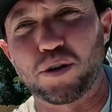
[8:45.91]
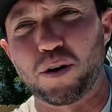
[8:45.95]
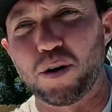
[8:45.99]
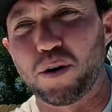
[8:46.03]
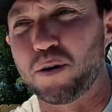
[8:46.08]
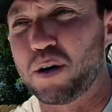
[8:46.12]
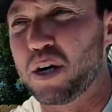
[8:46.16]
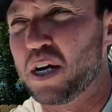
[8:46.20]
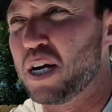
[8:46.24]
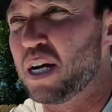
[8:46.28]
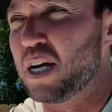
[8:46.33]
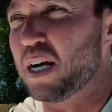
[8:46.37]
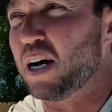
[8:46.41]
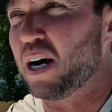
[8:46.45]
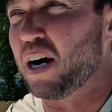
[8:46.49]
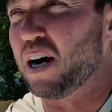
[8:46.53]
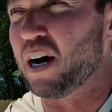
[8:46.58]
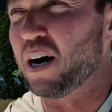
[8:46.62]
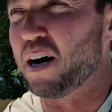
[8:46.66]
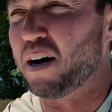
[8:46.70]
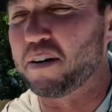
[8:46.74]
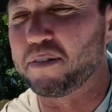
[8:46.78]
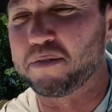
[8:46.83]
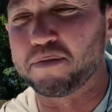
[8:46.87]
So
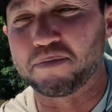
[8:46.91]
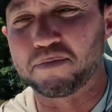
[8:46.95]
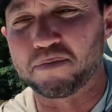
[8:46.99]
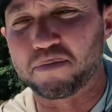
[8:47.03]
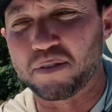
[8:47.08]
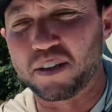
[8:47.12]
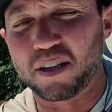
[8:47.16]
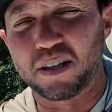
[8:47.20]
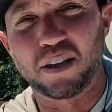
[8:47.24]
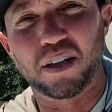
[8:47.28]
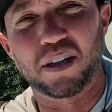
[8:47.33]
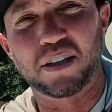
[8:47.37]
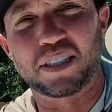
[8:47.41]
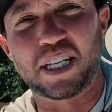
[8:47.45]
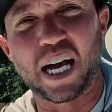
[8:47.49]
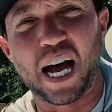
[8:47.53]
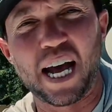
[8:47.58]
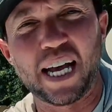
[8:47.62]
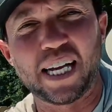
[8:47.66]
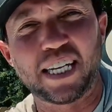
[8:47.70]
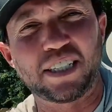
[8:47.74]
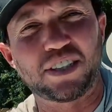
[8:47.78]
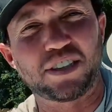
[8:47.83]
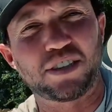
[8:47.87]
little
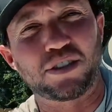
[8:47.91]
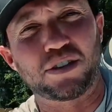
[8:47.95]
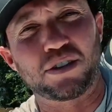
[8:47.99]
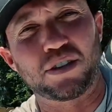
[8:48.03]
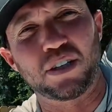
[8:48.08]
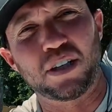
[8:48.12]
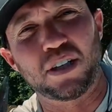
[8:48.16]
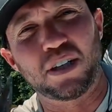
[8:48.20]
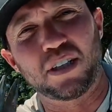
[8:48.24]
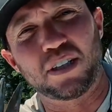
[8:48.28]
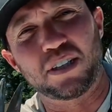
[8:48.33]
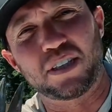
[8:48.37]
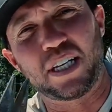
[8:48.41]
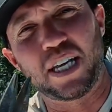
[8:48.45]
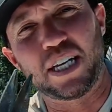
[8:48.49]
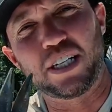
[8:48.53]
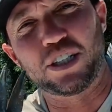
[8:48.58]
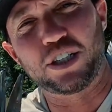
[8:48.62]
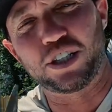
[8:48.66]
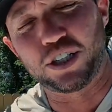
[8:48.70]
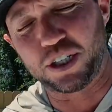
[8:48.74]
dikes, tinge